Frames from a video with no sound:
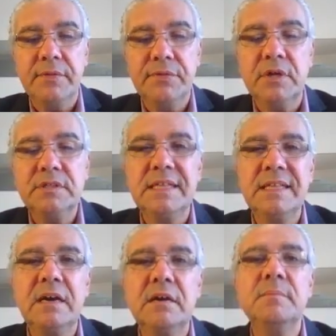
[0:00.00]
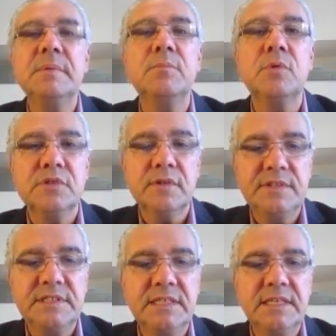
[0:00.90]
thought and are a little bit more
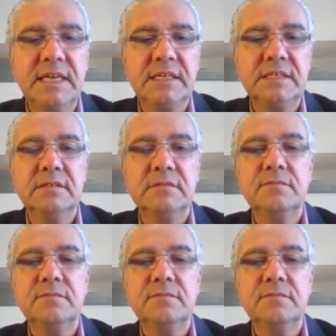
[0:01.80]
sophisticated.